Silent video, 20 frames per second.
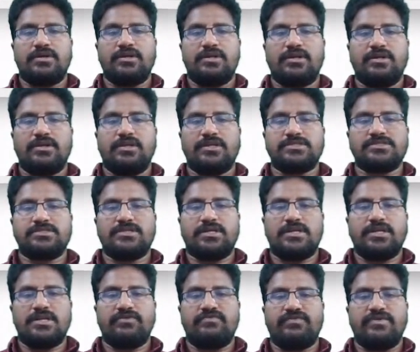N is
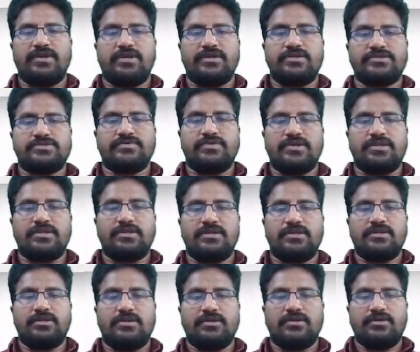not defined, sorry.
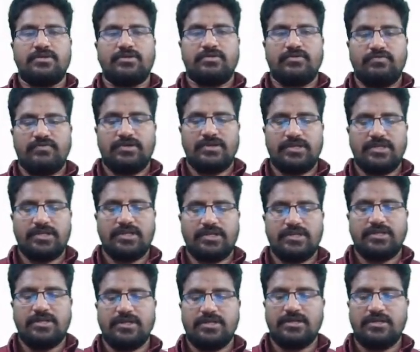We'll take
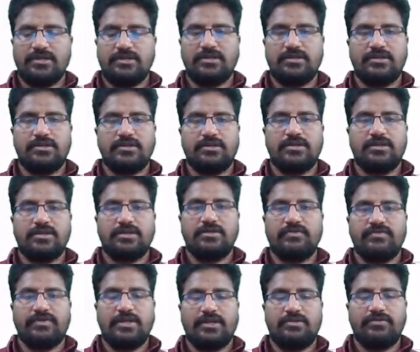here
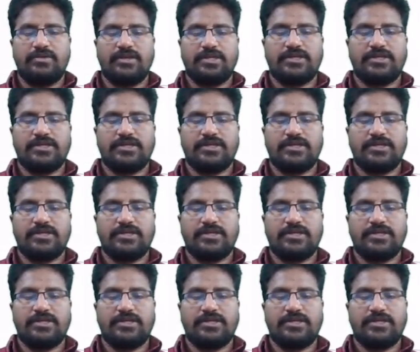n value,